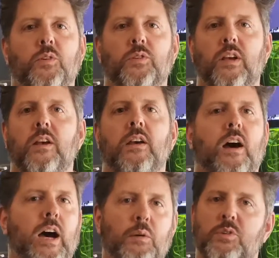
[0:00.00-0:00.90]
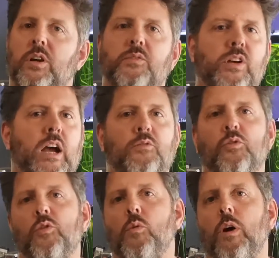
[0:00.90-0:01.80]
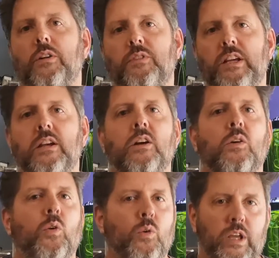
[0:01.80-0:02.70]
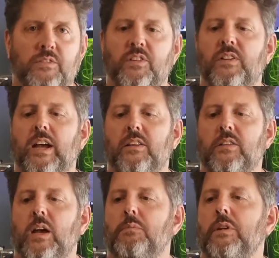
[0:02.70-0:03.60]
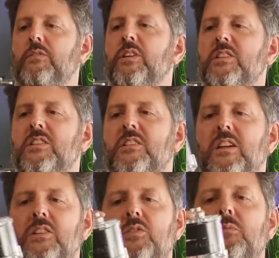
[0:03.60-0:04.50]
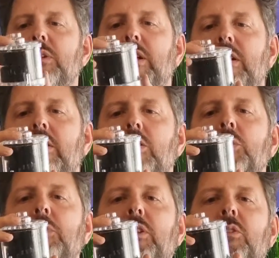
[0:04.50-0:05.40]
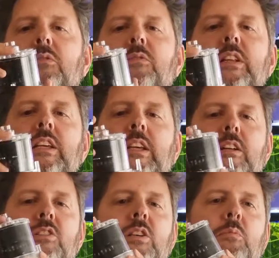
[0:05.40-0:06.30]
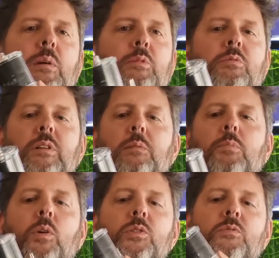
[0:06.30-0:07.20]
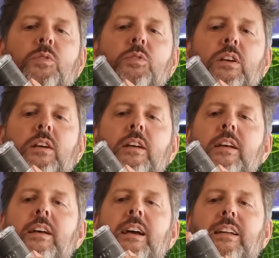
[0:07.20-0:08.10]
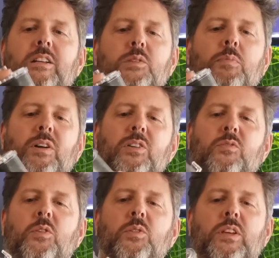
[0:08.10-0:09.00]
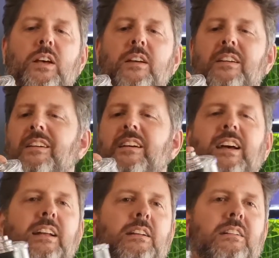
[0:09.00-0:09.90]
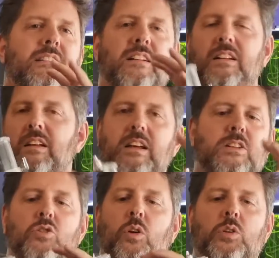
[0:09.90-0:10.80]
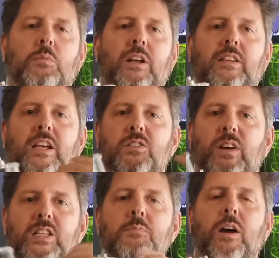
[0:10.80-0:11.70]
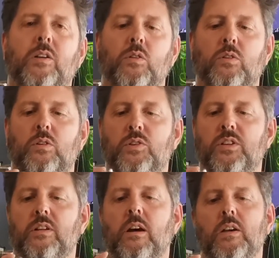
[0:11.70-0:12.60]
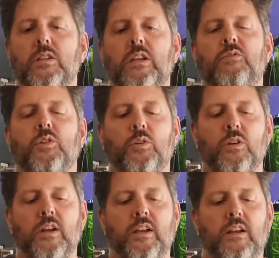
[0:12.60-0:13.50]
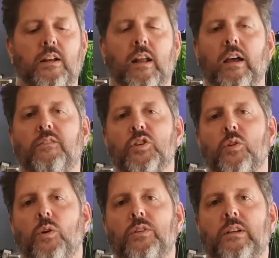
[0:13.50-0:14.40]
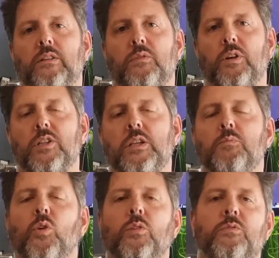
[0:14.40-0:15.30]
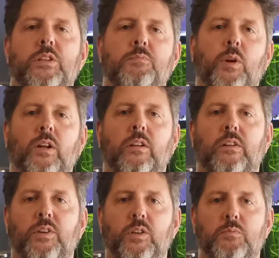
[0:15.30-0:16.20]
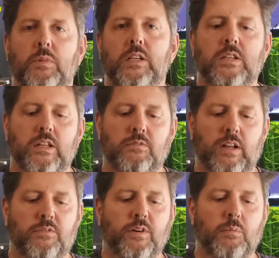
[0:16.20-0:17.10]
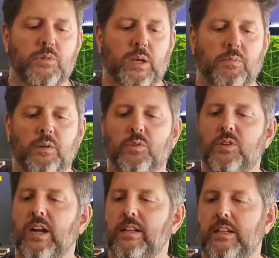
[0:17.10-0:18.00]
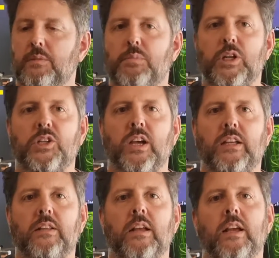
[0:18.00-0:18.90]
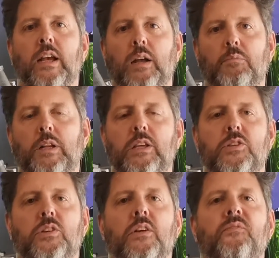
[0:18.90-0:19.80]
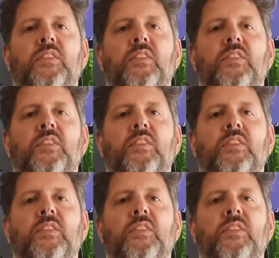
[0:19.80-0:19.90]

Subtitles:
filter, I would rather go for the Quanvi or even the Antopy. This is just, to me, a little bit too finicky. It's somewhere between a box filter and a sponge filter, and it's not to my taste. That's my conclusion, guys. If you like this content, you want to see more of these product reviews, please hit that thumbs up. I will greatly appreciate it. And please,